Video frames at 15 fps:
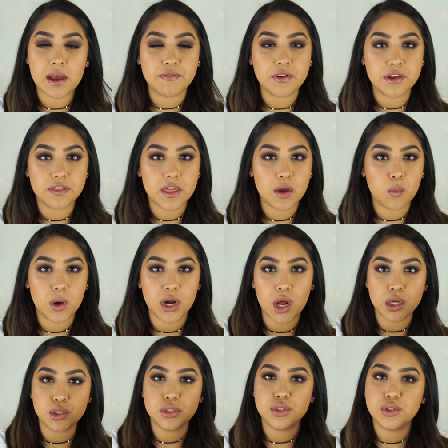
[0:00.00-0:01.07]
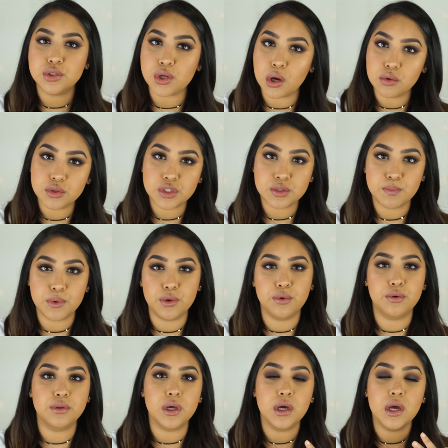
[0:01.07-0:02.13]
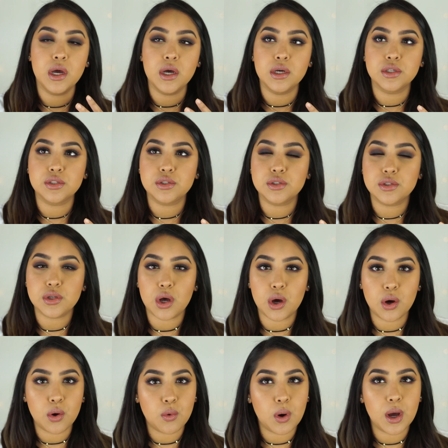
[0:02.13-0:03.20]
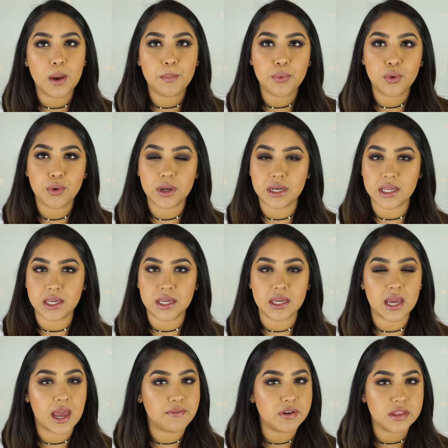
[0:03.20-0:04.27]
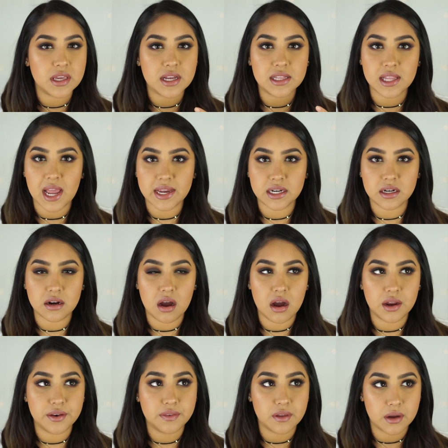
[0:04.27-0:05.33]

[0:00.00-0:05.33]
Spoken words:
Everything went on so smooth, so pretty. Everything glided on.